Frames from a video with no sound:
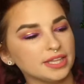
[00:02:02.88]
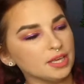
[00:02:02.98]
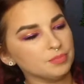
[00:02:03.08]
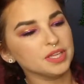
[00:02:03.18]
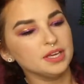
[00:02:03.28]

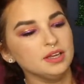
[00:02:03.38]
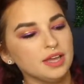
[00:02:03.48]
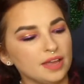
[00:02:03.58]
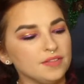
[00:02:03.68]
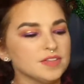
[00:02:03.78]
there.
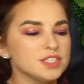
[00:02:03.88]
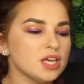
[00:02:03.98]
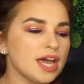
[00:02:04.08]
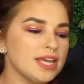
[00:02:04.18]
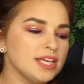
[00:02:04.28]
And then the
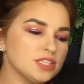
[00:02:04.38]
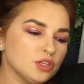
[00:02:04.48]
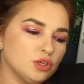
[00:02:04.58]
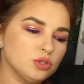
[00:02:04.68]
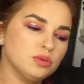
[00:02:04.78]
side has
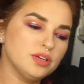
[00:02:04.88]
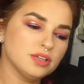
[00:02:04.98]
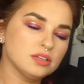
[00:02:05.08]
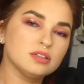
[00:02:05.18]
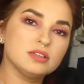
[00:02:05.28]
little
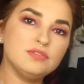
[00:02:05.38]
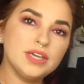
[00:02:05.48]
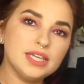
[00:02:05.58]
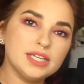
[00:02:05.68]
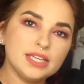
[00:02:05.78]

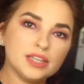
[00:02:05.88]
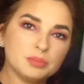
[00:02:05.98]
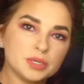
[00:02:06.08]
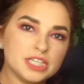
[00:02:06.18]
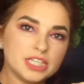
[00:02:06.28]
vegan leather
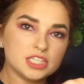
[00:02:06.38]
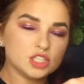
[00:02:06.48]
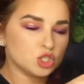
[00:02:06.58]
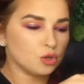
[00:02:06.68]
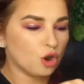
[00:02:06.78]

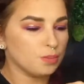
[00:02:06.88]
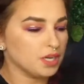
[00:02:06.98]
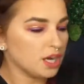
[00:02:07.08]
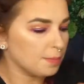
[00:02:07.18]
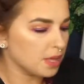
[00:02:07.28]
protectors to open
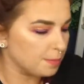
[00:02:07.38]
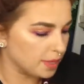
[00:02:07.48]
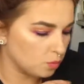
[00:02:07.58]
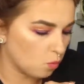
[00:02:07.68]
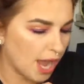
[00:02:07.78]
it up a
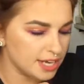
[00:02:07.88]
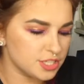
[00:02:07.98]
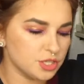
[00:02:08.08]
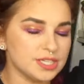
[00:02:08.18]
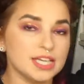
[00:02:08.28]
bit wider.
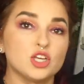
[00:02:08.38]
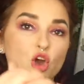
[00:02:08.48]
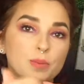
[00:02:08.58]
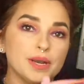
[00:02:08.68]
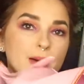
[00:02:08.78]
So it does
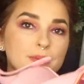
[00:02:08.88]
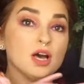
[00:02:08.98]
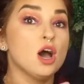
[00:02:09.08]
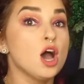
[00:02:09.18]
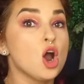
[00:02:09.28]
open up
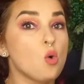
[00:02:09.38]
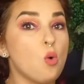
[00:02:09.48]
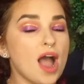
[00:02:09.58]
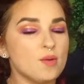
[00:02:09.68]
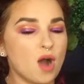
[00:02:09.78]

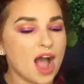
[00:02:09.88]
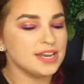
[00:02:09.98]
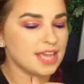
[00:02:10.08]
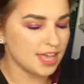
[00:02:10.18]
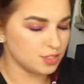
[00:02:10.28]
quite
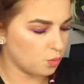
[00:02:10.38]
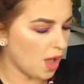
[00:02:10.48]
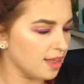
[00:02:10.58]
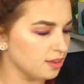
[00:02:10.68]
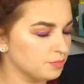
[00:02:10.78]
wide as well.